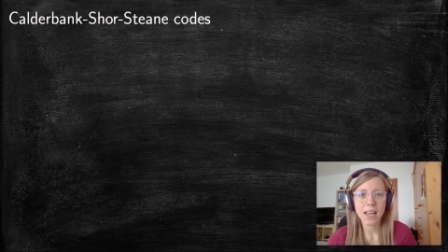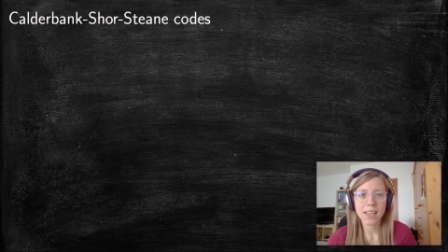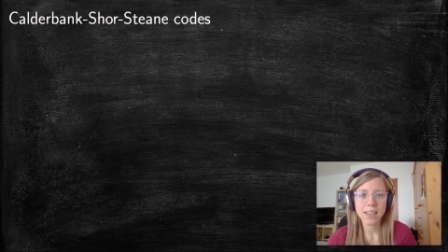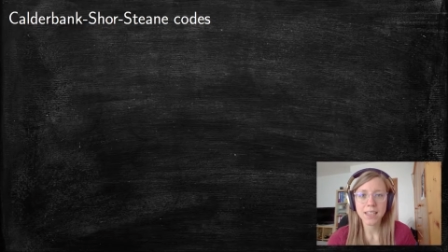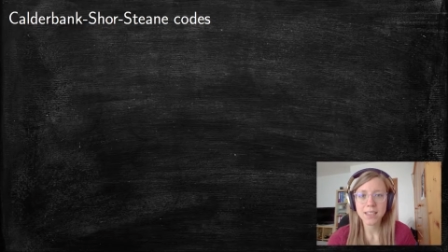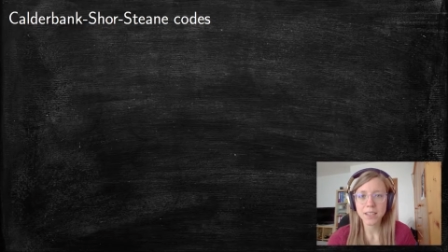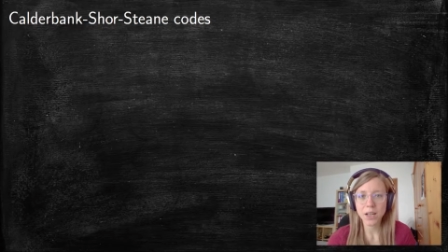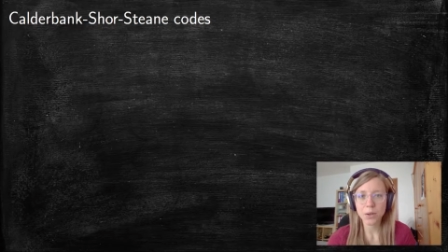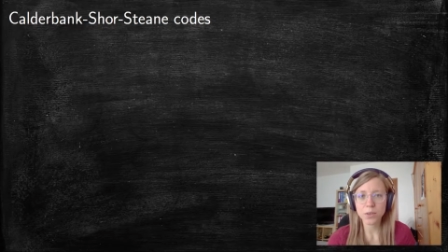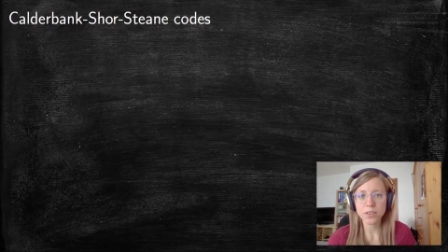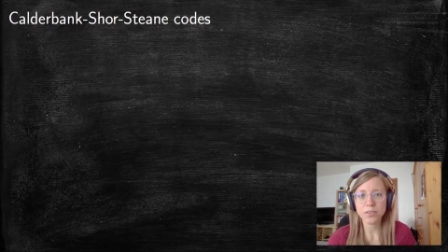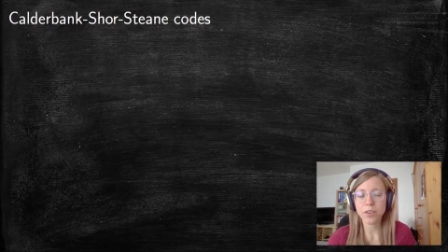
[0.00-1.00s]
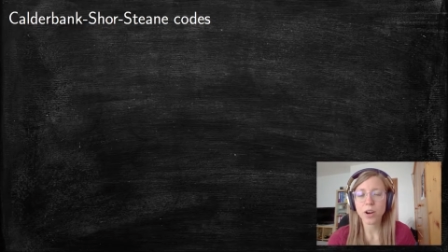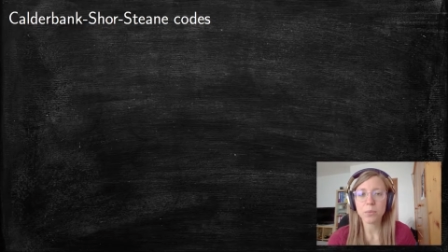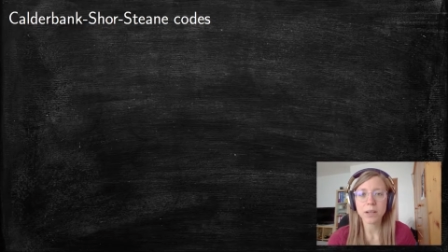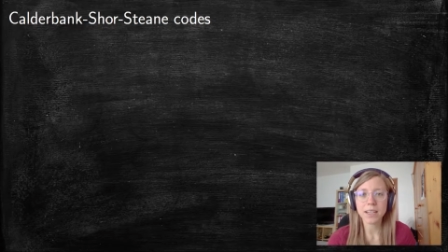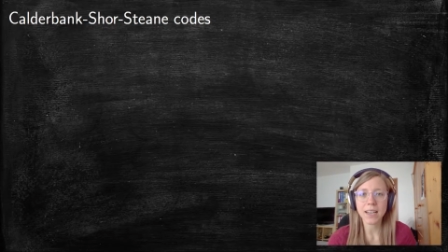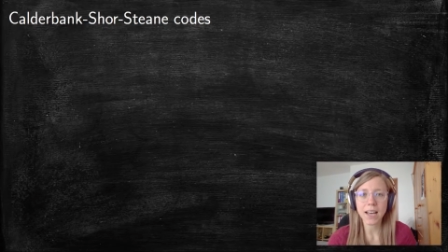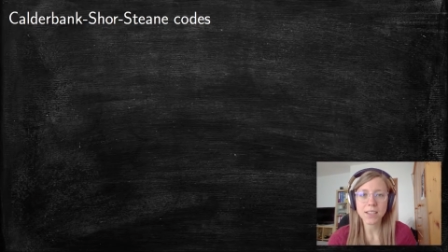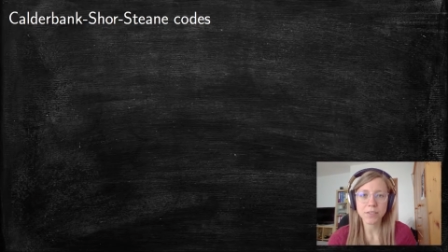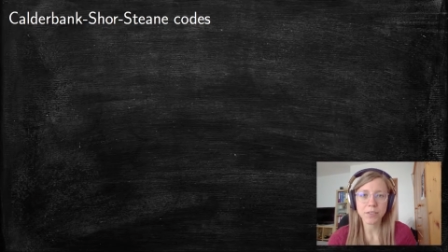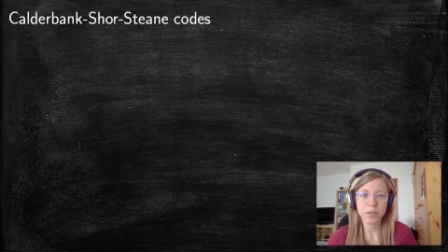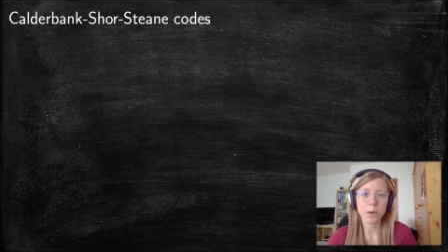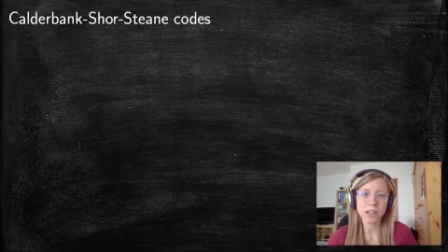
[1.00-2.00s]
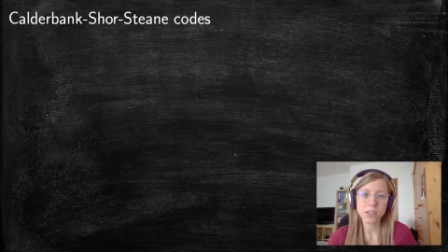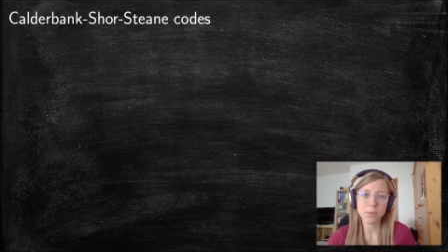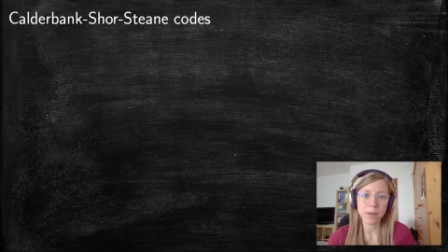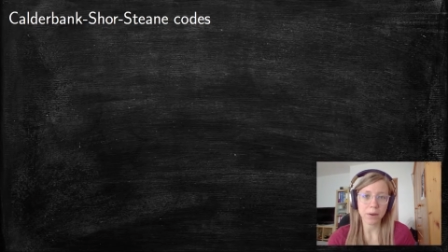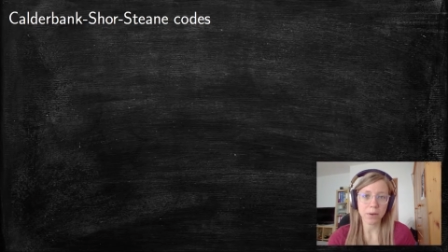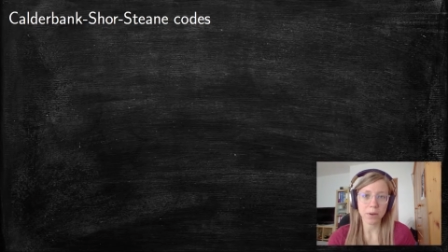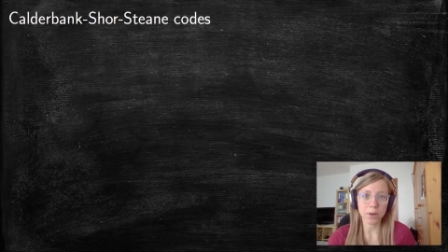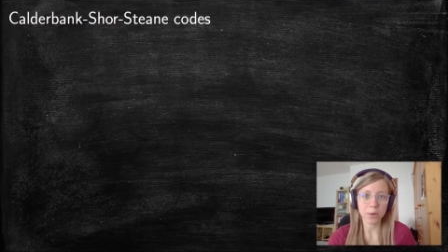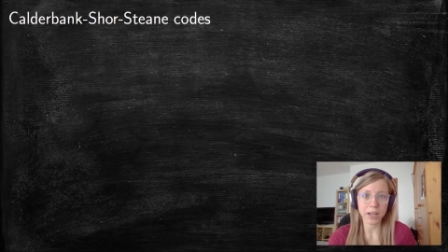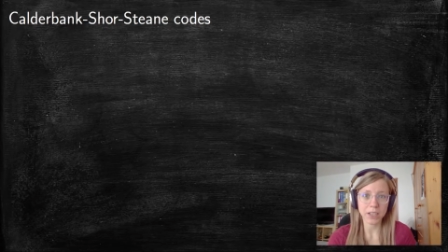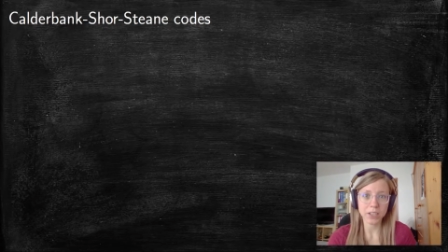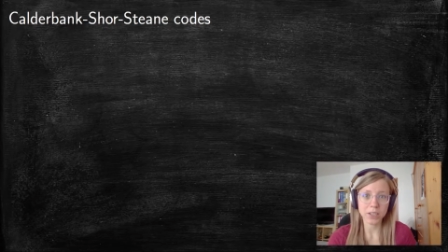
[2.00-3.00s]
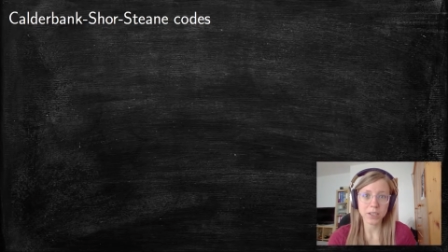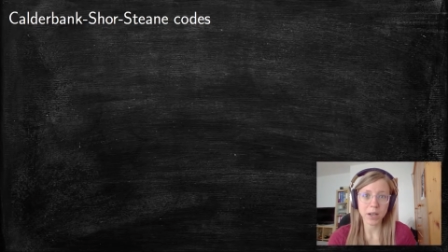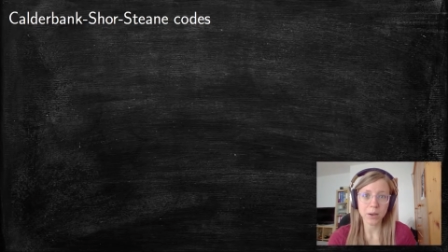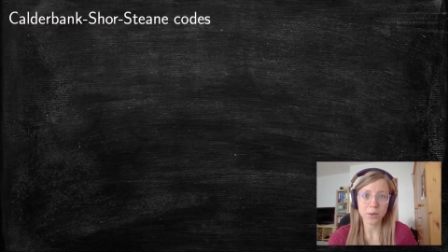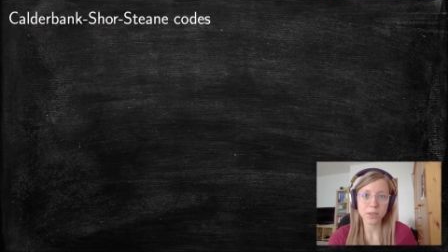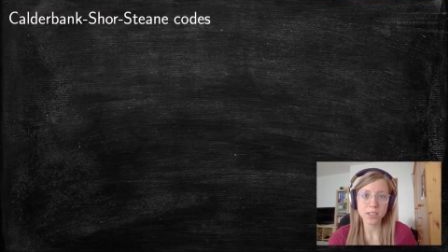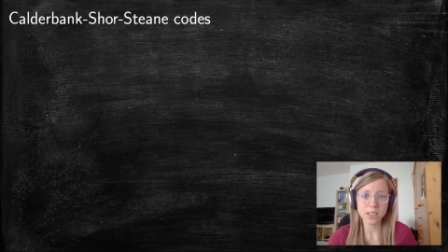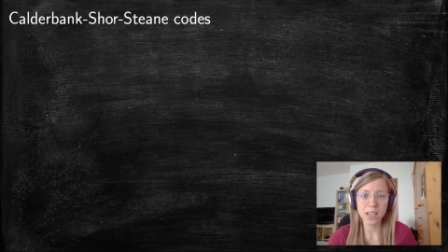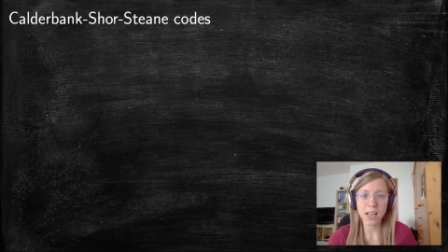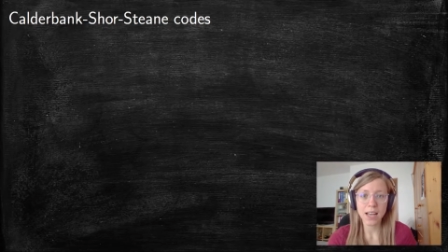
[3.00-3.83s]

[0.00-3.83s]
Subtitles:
These codes form a class of quantum error correction codes